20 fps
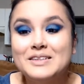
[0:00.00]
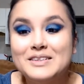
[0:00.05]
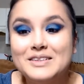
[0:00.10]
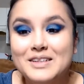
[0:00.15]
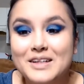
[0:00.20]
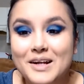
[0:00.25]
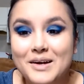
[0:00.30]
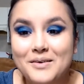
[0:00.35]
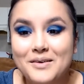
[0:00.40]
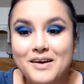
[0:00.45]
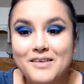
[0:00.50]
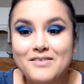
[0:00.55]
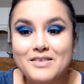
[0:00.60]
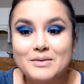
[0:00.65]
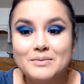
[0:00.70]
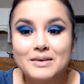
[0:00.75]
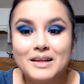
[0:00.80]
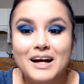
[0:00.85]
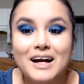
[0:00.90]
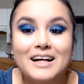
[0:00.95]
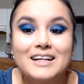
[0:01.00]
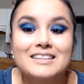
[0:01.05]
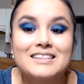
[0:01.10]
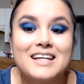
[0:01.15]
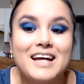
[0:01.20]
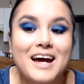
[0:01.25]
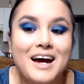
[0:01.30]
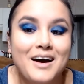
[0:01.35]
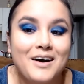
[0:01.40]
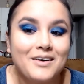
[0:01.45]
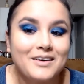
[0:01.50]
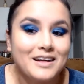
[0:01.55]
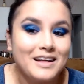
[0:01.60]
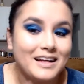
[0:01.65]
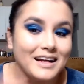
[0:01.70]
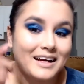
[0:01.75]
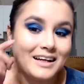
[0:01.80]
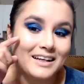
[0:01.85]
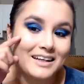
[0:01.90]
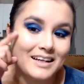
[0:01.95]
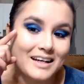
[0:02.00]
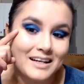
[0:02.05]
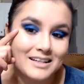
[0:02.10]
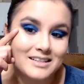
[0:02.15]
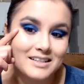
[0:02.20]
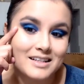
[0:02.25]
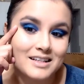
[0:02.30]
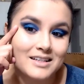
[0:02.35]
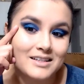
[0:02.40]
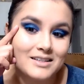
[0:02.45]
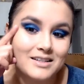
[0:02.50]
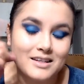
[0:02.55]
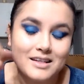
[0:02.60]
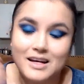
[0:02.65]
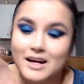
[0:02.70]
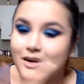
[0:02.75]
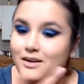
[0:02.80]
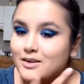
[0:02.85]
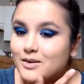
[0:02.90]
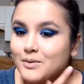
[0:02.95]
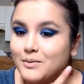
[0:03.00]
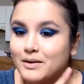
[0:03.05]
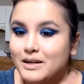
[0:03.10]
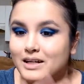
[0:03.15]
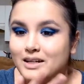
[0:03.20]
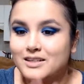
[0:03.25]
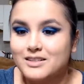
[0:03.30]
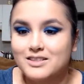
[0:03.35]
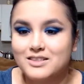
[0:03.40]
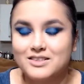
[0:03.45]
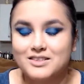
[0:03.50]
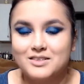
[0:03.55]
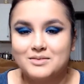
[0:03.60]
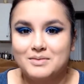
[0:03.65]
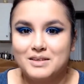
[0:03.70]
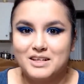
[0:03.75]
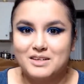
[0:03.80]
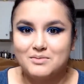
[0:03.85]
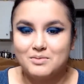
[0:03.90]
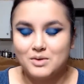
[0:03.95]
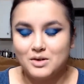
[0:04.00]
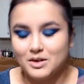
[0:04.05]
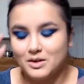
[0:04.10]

So now we have the black down, and I connected it to the outer wing just to make it more